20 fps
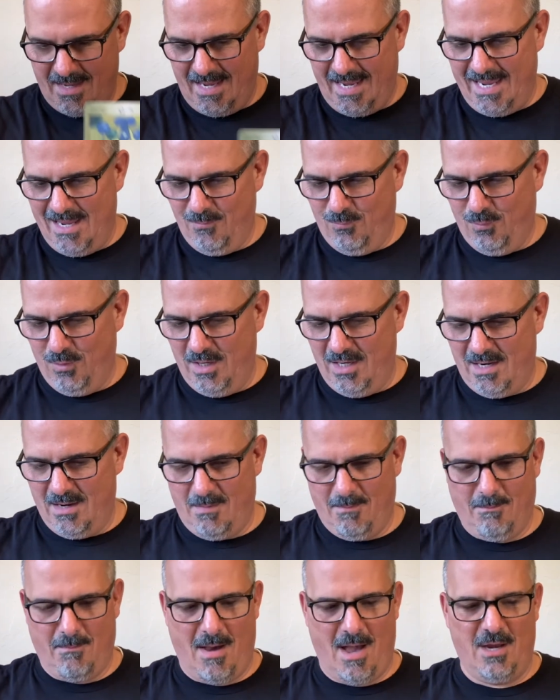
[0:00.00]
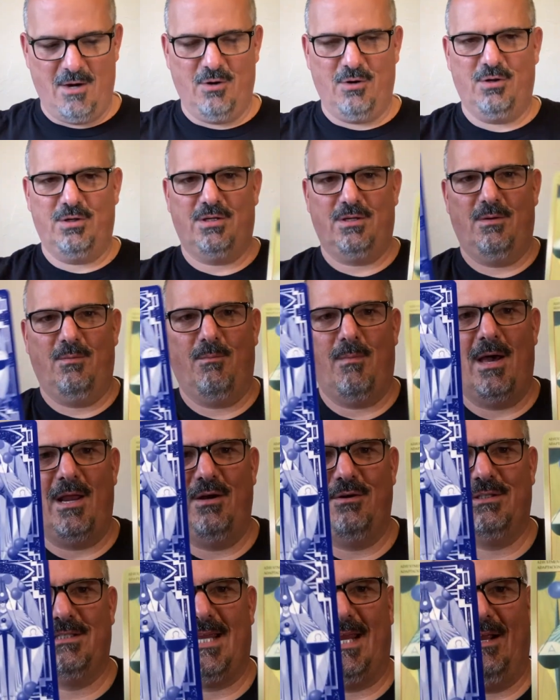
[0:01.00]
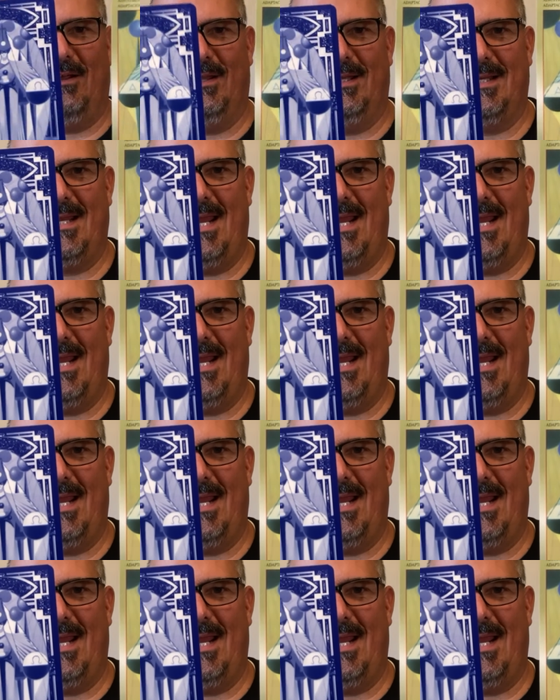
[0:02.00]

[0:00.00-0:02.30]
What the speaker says: And would mono scale it